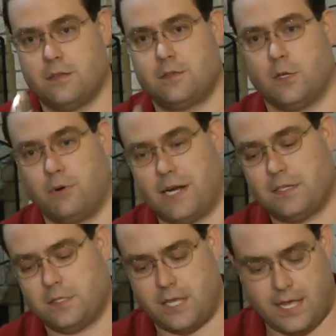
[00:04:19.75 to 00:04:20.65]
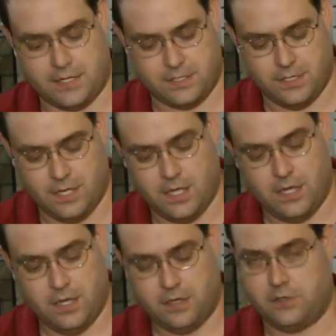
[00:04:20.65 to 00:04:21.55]
So practice that.
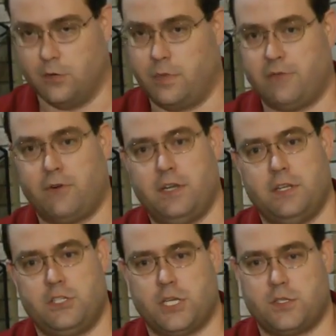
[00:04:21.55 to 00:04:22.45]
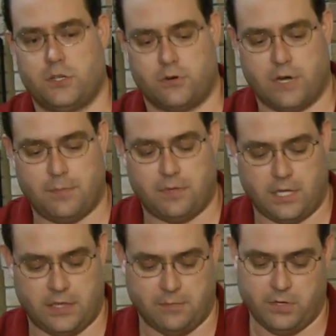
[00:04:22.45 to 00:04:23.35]
Don't be afraid to adjust your grip
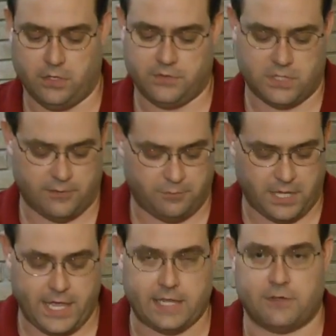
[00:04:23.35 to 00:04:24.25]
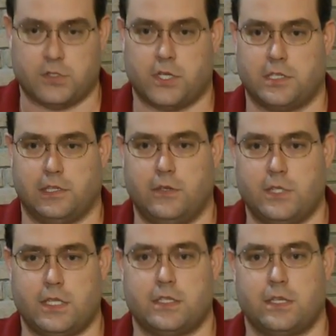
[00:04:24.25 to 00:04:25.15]
in the middle of playing if you start to lose
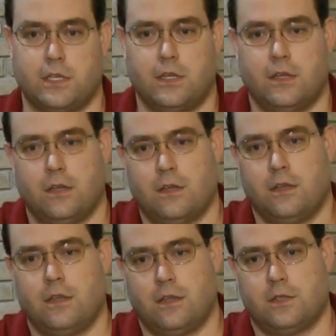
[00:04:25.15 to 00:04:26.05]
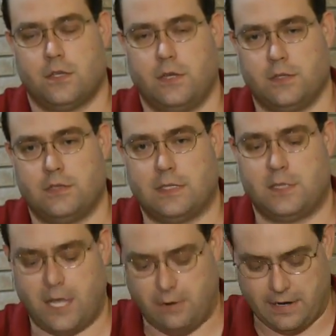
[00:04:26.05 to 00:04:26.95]
it. So let's
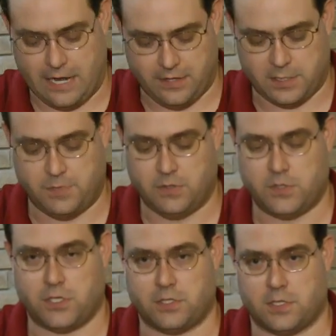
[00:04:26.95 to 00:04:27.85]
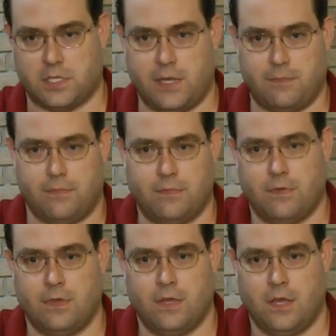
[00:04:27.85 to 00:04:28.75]
say right now the spoons start to slip.
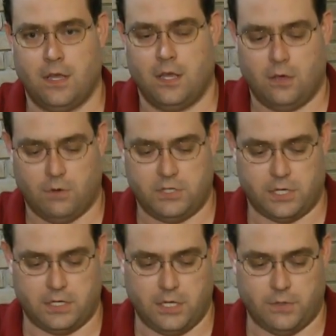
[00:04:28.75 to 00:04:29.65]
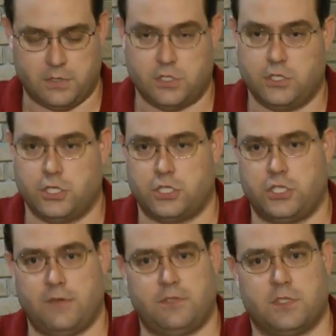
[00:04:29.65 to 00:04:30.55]
What you could do is just
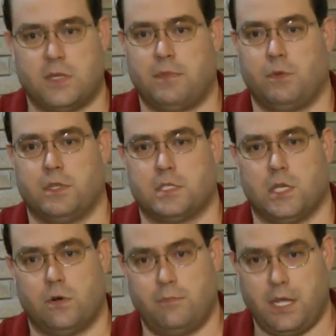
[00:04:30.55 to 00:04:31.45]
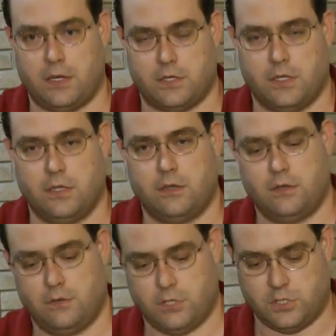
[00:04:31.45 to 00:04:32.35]
shift to something with a slower beat.
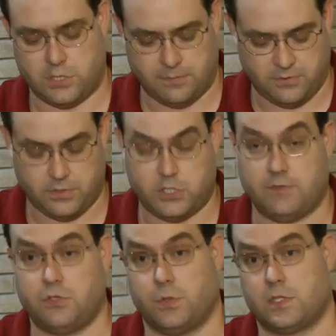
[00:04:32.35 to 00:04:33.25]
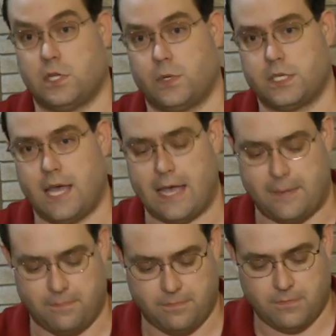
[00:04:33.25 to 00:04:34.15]
Just shift to a slower time.